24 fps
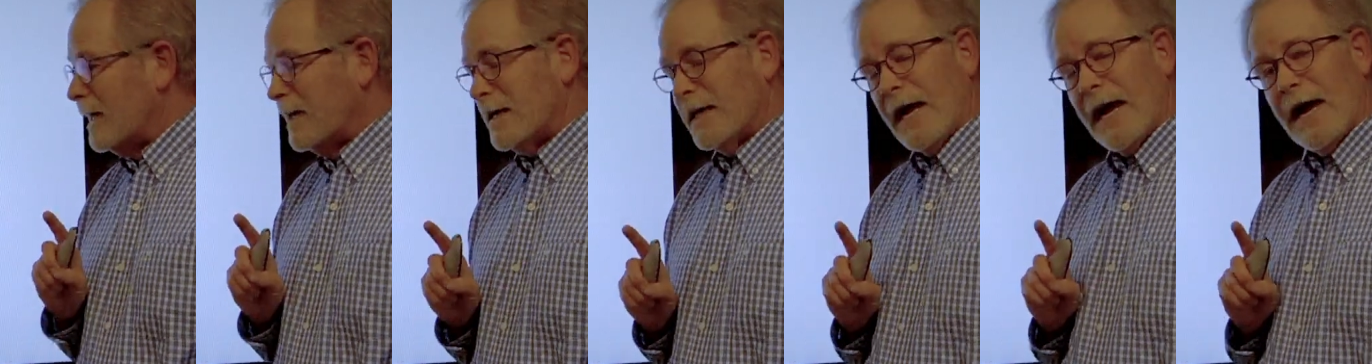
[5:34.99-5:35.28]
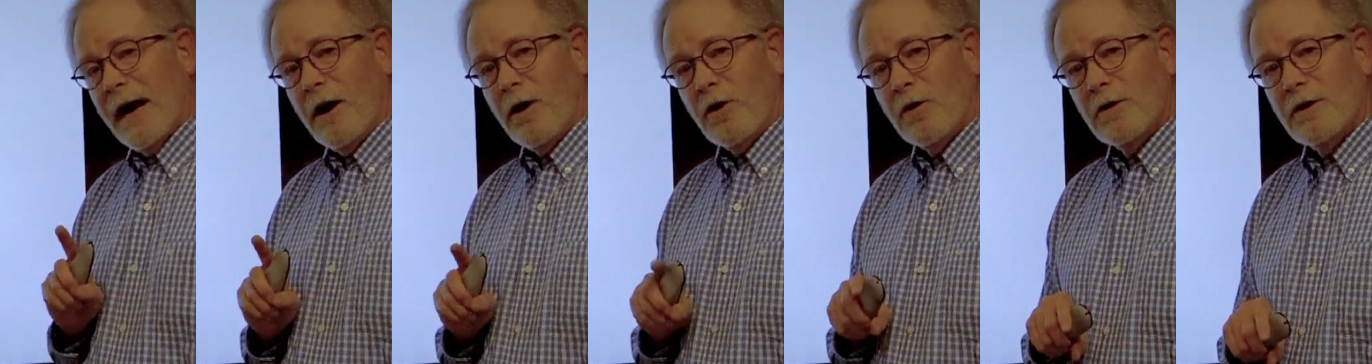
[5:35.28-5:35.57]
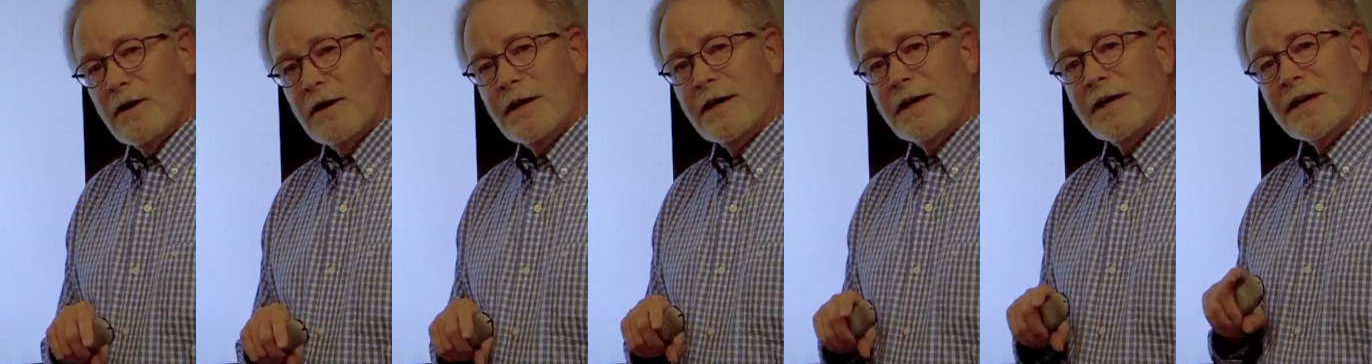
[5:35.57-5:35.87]
Now,
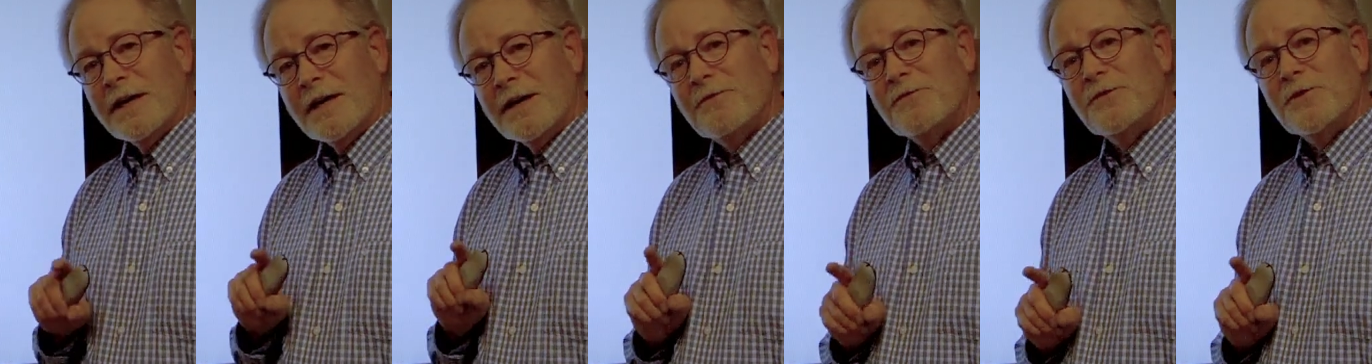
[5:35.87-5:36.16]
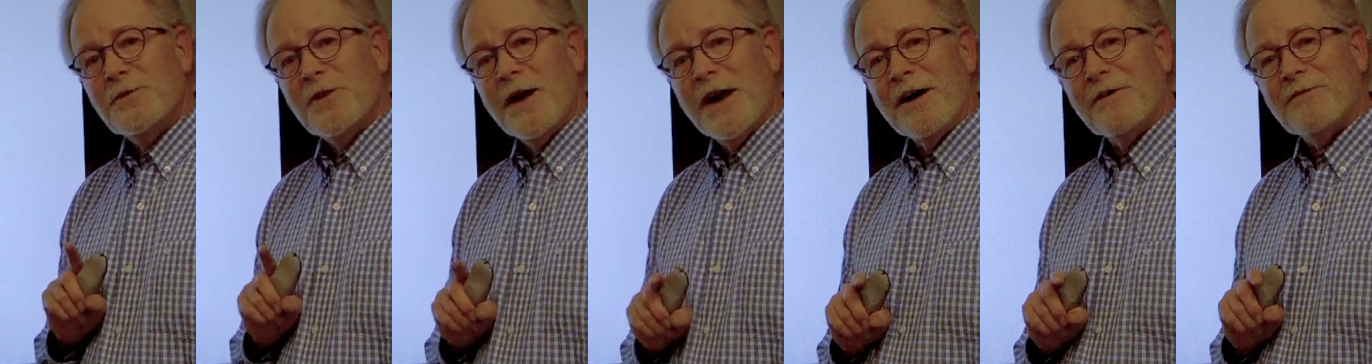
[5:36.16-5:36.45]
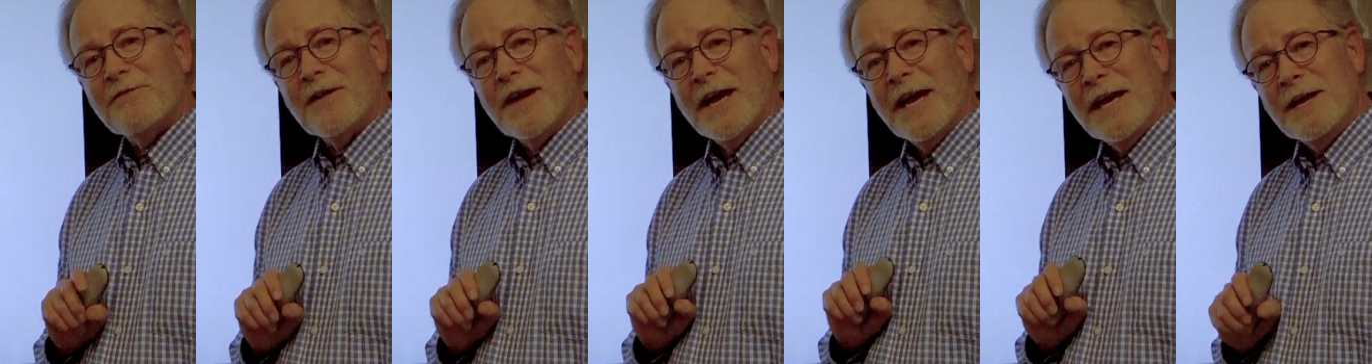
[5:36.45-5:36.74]
if you
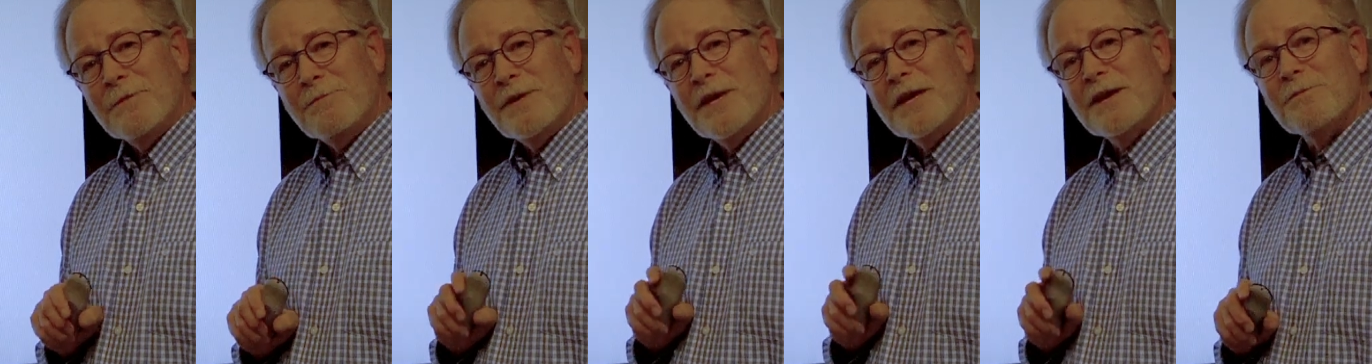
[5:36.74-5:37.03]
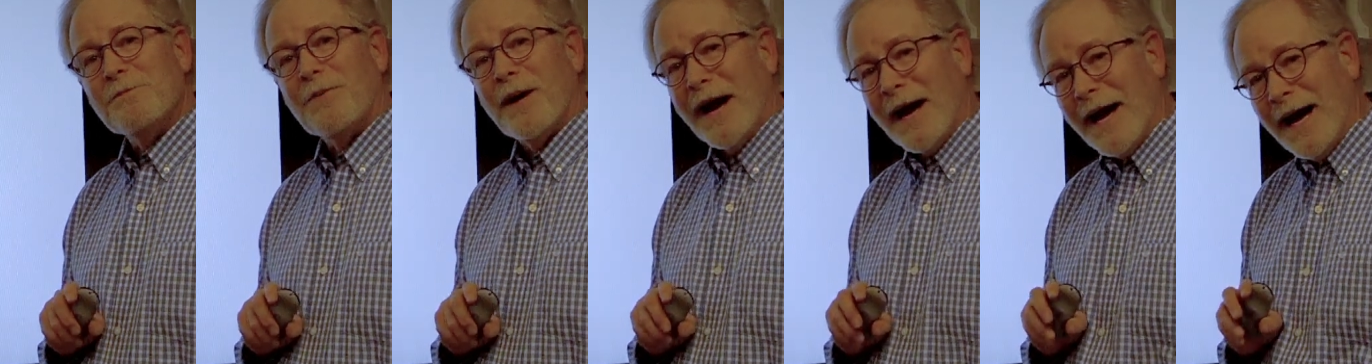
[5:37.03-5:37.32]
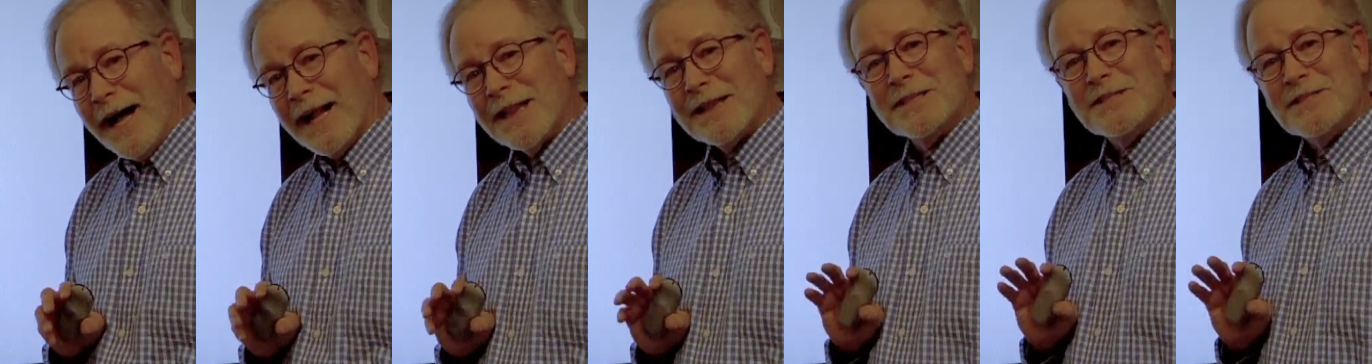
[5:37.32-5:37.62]
have AP
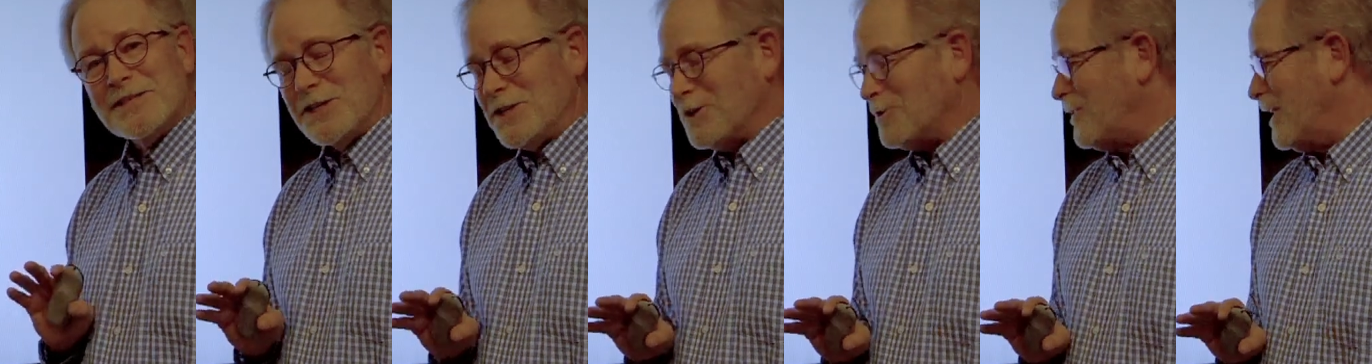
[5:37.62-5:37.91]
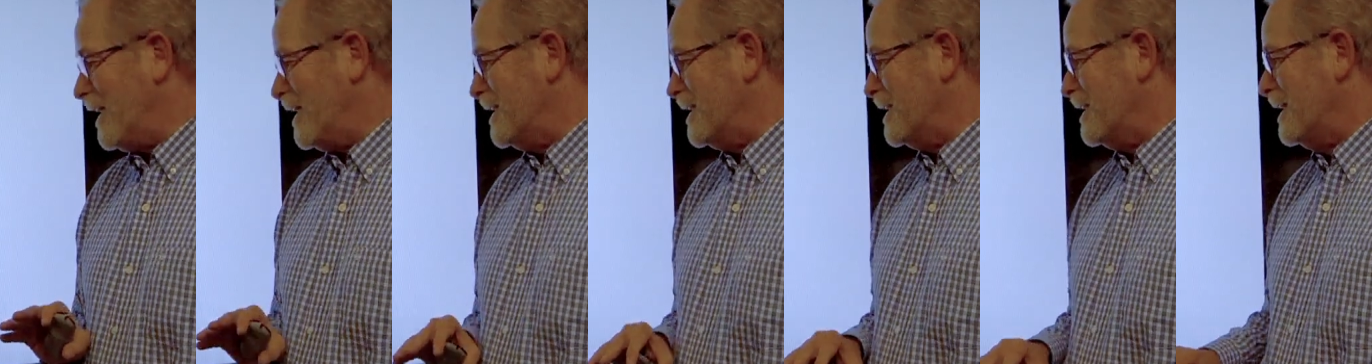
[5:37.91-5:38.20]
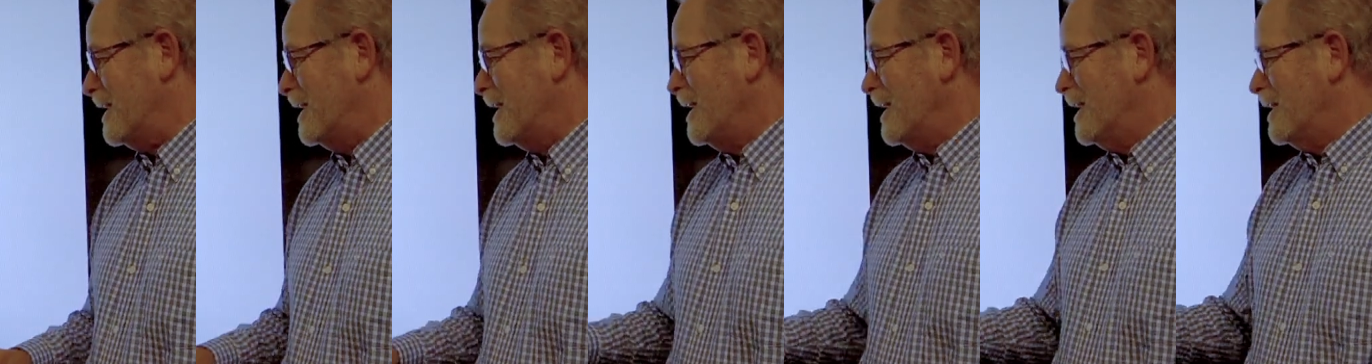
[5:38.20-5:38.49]
biology credit,